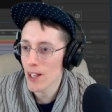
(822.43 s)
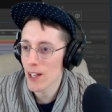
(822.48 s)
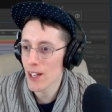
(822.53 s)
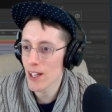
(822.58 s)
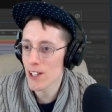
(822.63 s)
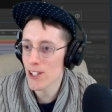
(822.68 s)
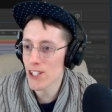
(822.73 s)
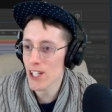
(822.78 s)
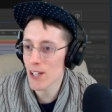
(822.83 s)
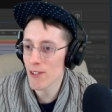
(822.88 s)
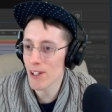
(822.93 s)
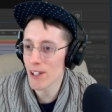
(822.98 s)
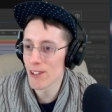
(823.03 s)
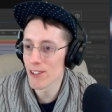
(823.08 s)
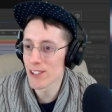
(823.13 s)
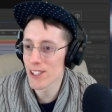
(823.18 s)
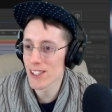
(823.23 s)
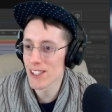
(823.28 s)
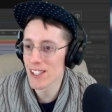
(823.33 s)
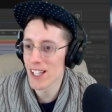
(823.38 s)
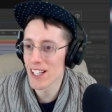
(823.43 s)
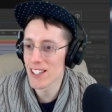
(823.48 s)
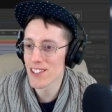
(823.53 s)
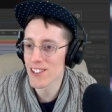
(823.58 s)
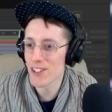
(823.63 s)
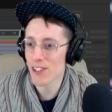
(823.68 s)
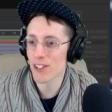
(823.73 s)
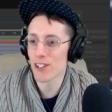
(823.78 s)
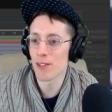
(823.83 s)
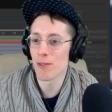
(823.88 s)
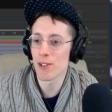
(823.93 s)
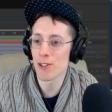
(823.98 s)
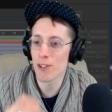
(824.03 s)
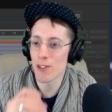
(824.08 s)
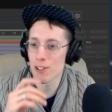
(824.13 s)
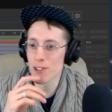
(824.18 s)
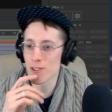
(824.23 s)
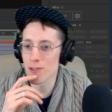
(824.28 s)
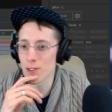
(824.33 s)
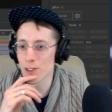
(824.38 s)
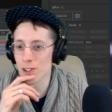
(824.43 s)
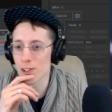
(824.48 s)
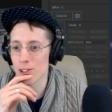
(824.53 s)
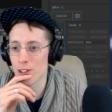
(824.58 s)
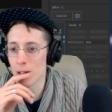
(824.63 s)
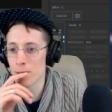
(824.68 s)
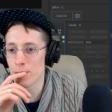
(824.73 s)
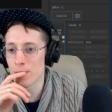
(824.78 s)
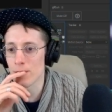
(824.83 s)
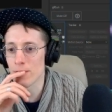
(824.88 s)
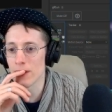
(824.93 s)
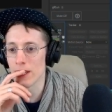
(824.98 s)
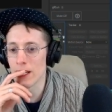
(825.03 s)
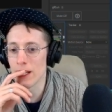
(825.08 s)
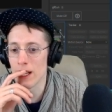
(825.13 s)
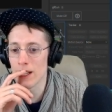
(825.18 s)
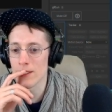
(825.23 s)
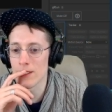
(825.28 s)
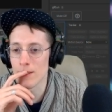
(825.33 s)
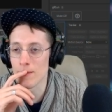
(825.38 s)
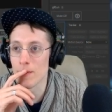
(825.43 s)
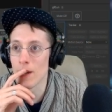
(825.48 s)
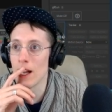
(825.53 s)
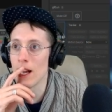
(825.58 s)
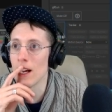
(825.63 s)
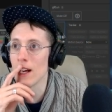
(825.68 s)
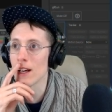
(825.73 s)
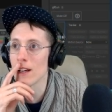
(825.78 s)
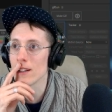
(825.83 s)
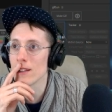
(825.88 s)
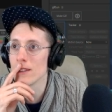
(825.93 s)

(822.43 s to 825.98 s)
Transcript: Shad Raider says, nice. Is there a good resource for the scripts, or are they custom? Aha!